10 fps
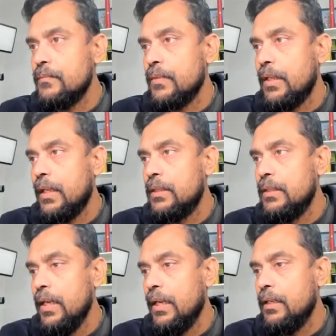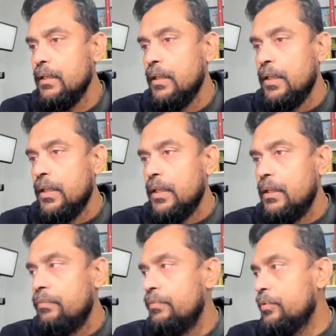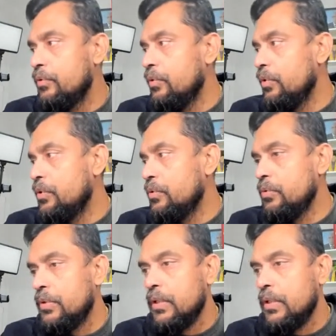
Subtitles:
and then if you go to